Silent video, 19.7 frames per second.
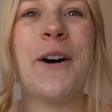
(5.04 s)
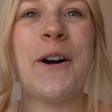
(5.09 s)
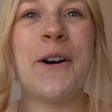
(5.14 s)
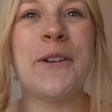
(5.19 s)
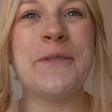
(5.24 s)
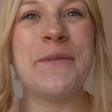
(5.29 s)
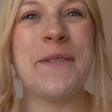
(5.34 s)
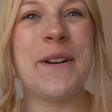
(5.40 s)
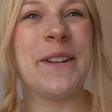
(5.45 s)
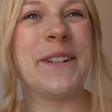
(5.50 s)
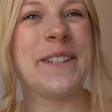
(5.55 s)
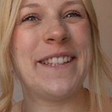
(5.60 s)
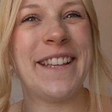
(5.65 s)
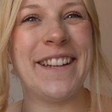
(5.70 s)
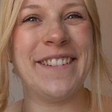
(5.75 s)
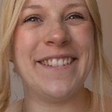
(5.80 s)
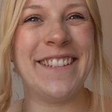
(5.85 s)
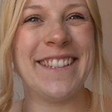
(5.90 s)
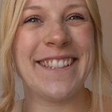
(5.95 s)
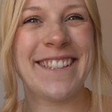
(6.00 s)
on a more
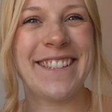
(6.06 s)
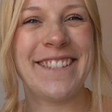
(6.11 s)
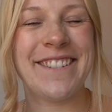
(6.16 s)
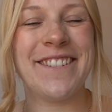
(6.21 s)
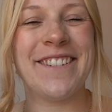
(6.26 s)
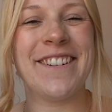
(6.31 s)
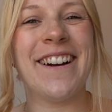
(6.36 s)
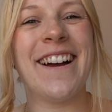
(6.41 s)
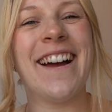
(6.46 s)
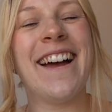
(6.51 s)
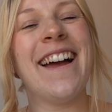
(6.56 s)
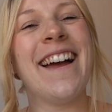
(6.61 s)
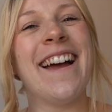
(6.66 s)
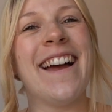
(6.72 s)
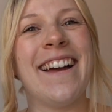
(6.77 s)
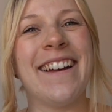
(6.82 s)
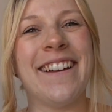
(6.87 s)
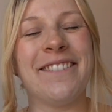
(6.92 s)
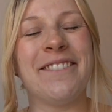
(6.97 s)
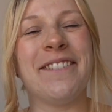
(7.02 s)
serious note,
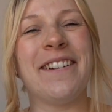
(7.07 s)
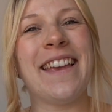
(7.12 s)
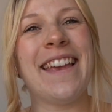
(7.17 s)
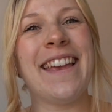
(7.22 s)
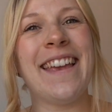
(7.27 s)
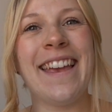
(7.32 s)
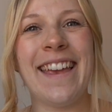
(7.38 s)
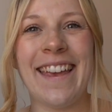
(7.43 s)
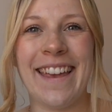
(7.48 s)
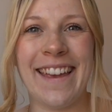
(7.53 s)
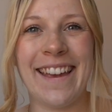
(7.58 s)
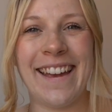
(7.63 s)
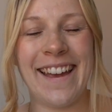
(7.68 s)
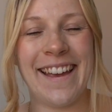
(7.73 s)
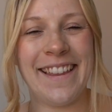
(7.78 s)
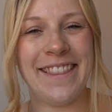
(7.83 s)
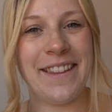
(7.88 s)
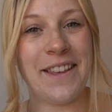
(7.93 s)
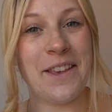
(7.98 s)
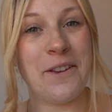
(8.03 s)
we here
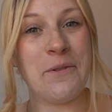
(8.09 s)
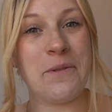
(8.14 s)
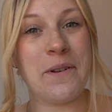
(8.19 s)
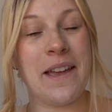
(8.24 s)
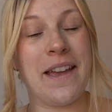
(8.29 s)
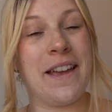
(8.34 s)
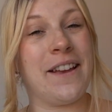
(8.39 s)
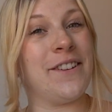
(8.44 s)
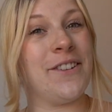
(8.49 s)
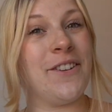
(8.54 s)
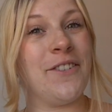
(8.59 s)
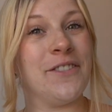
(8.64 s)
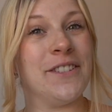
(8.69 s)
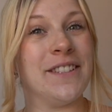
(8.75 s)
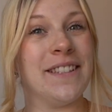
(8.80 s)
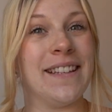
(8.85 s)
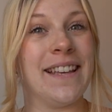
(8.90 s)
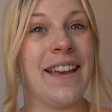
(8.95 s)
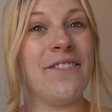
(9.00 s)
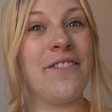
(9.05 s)
in the UK can
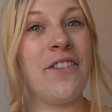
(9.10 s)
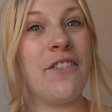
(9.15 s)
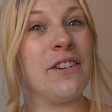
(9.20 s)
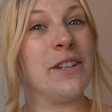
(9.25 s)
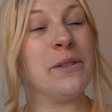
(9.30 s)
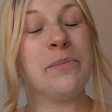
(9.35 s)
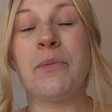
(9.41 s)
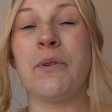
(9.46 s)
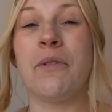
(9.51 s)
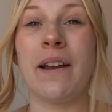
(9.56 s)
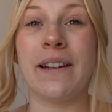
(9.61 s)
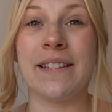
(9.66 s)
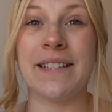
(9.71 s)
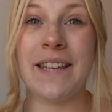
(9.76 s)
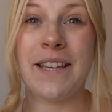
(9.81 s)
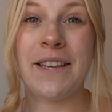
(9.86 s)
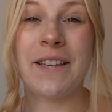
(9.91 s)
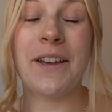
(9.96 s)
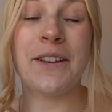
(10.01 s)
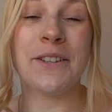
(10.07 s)
obviously get very
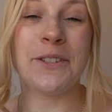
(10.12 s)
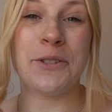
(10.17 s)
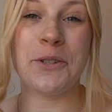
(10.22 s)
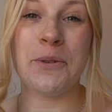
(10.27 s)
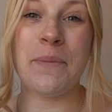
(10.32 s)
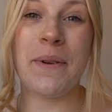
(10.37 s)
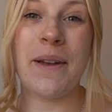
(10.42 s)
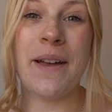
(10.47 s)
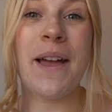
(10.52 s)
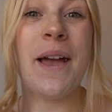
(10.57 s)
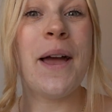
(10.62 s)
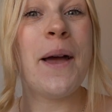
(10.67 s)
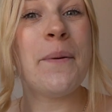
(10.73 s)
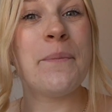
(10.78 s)
sporadic summer,